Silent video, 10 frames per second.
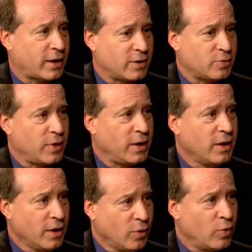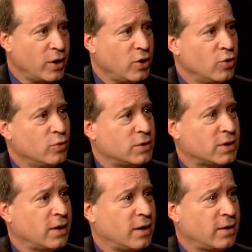because we, we use
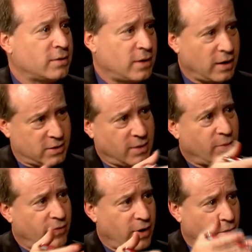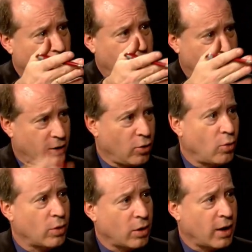uh, our, some of our lot and our lower mm-hmm.